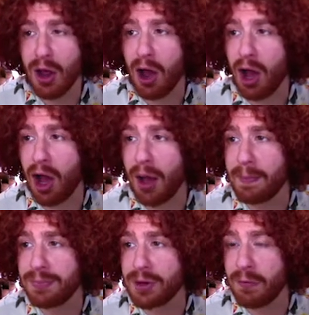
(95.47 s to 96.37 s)

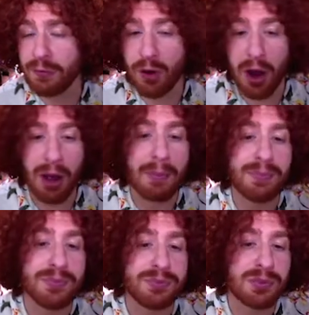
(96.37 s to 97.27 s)

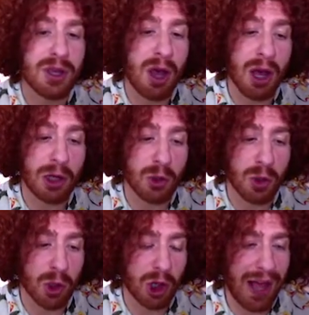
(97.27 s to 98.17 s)
from Google
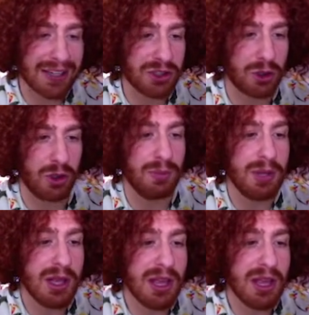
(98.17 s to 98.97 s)
Classroom,